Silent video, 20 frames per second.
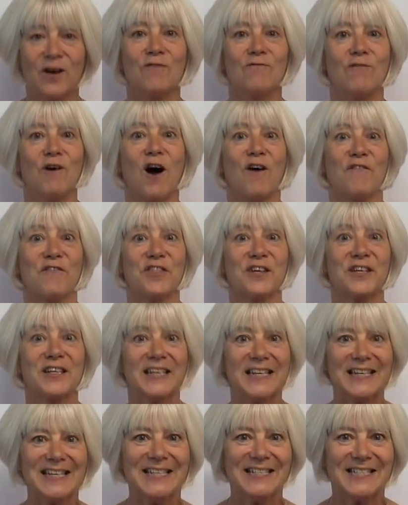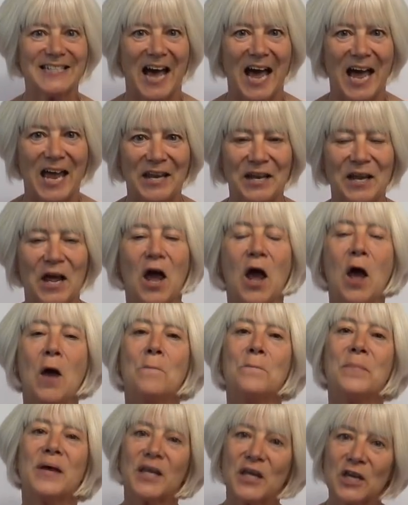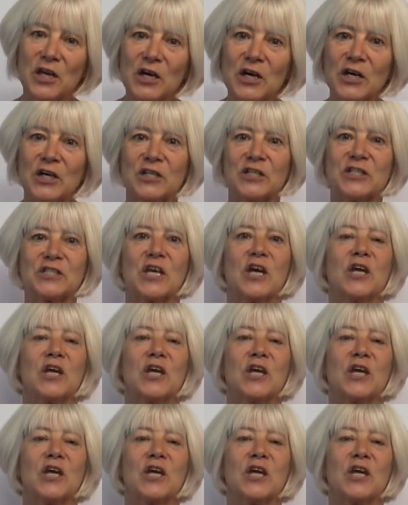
rather than E10 because